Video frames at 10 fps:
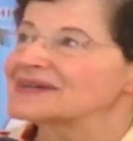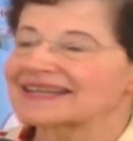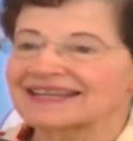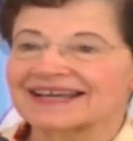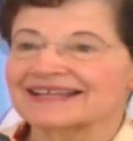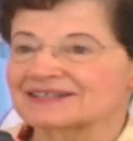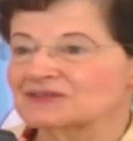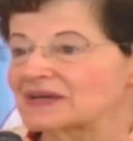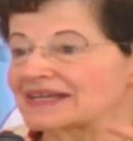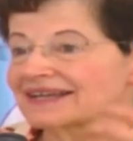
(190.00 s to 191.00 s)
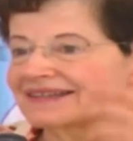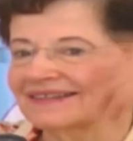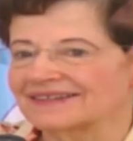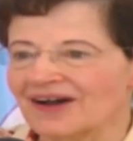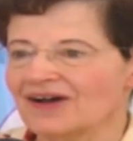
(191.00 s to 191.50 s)
can
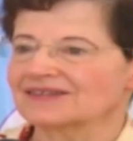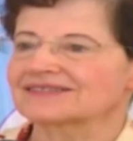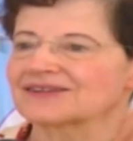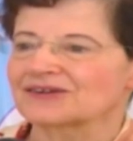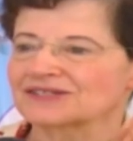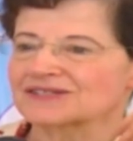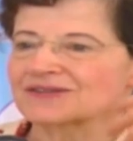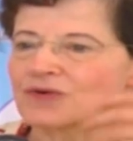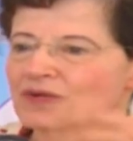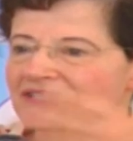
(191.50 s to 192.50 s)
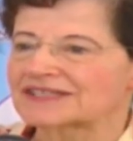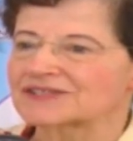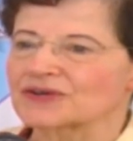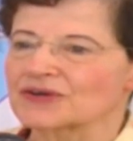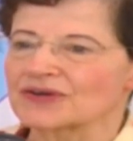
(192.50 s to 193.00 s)
ask us what
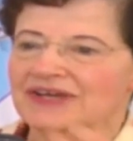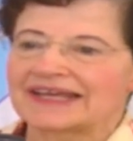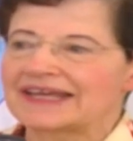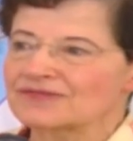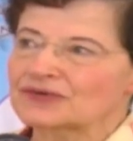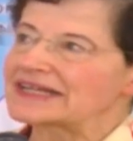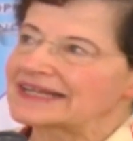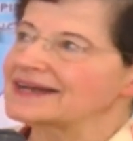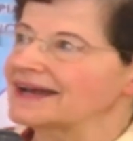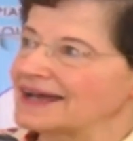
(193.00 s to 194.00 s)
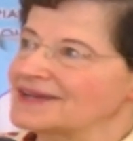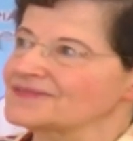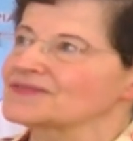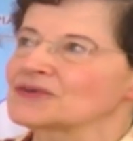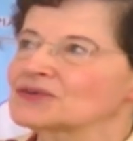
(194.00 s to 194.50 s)
is everyday
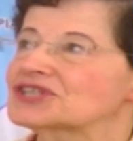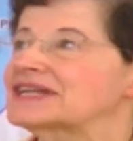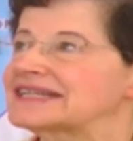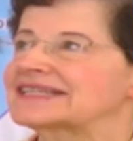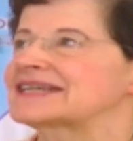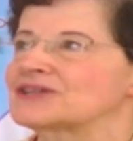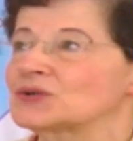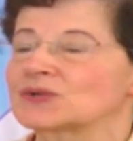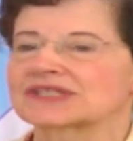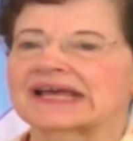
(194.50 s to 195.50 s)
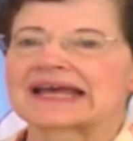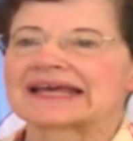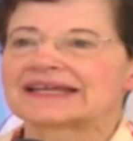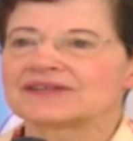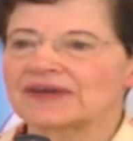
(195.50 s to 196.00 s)
life utility use.
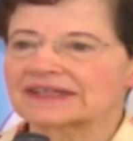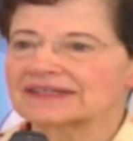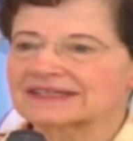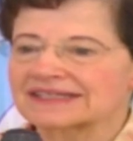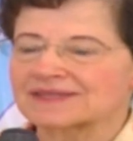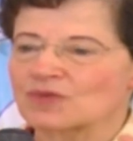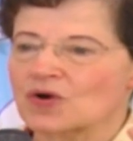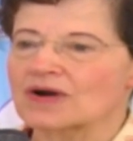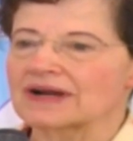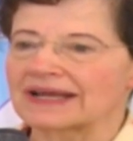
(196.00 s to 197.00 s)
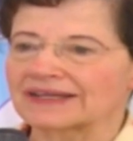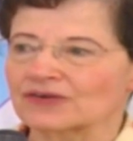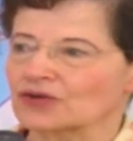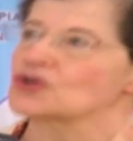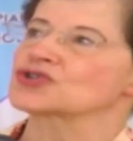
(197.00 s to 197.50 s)
In fact, it is more like
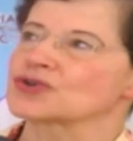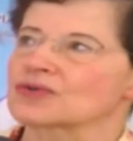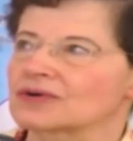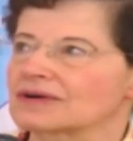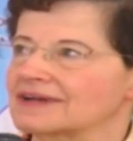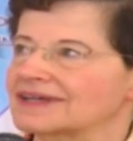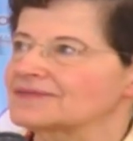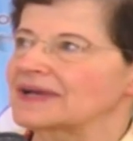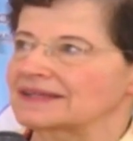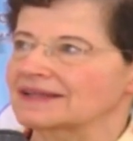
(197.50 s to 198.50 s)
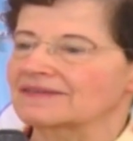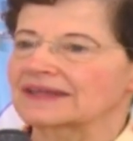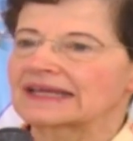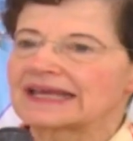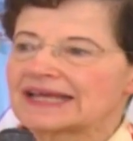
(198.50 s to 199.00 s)
a cultural event, I
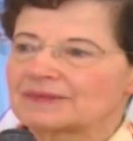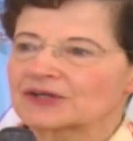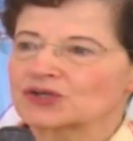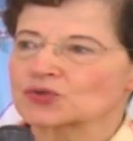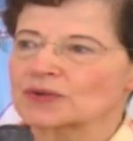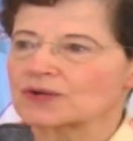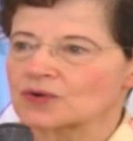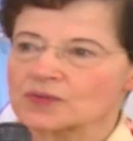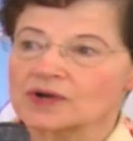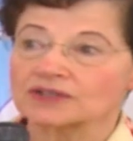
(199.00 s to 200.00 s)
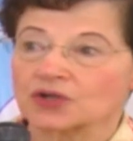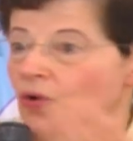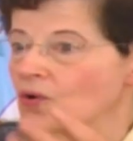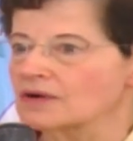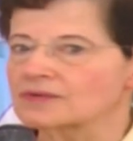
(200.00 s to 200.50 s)
think, because we want
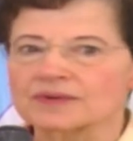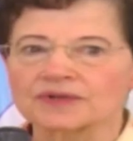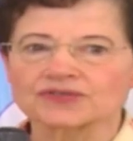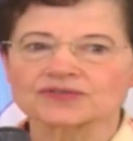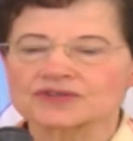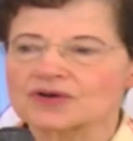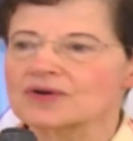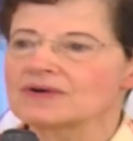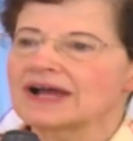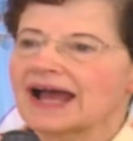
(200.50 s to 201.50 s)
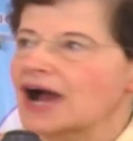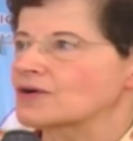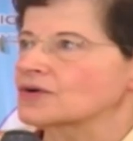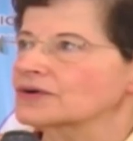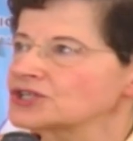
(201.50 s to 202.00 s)
to know
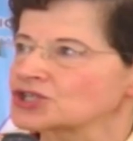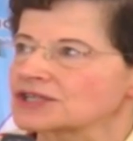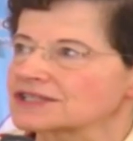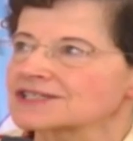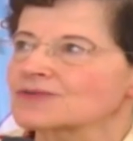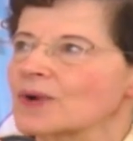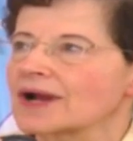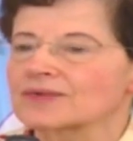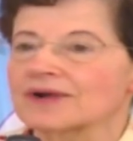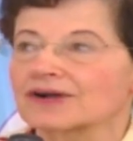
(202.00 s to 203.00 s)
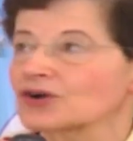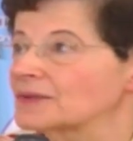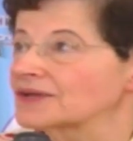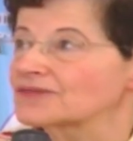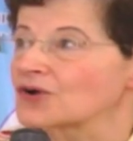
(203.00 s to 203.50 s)
our origins, where we are
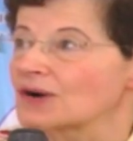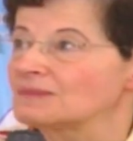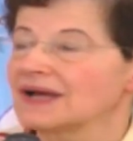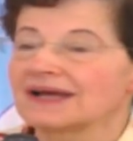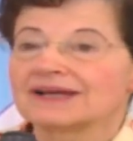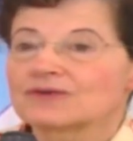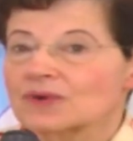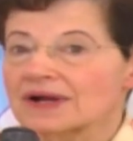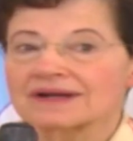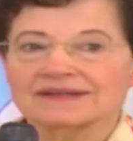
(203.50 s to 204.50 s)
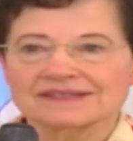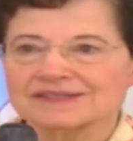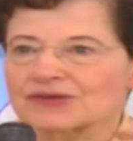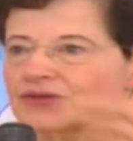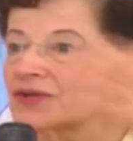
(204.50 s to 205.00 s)
coming from, where
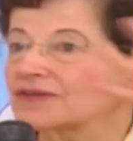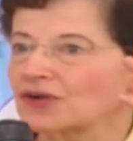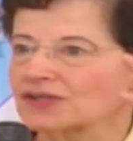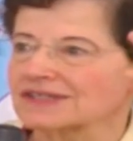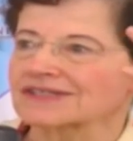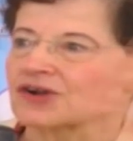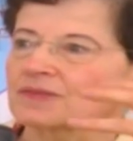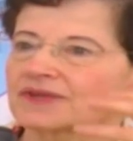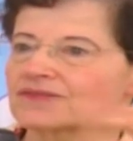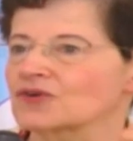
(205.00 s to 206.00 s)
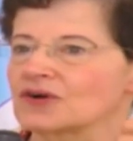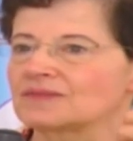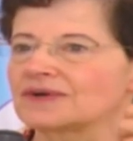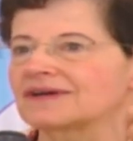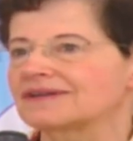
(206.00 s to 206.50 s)
is the universe is coming
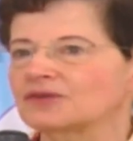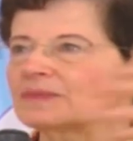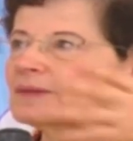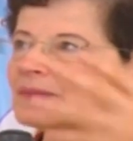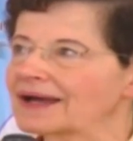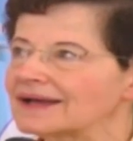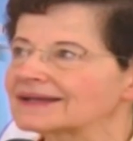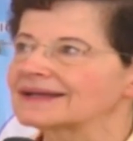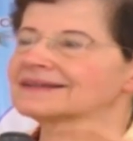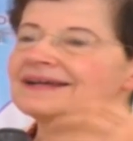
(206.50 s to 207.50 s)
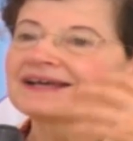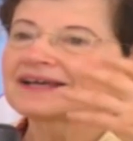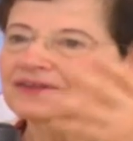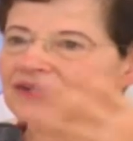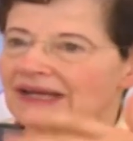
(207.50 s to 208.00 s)
from, the Big Bang, and
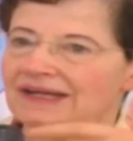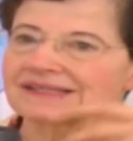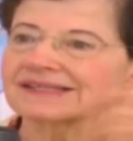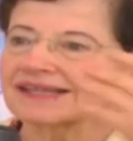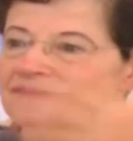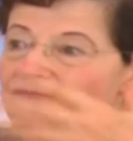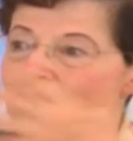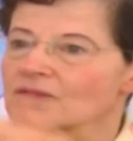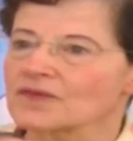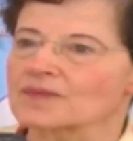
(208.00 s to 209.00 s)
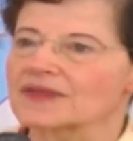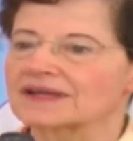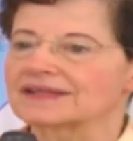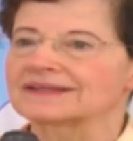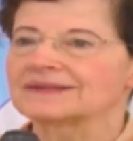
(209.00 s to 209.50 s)
the galaxies have formed from that. And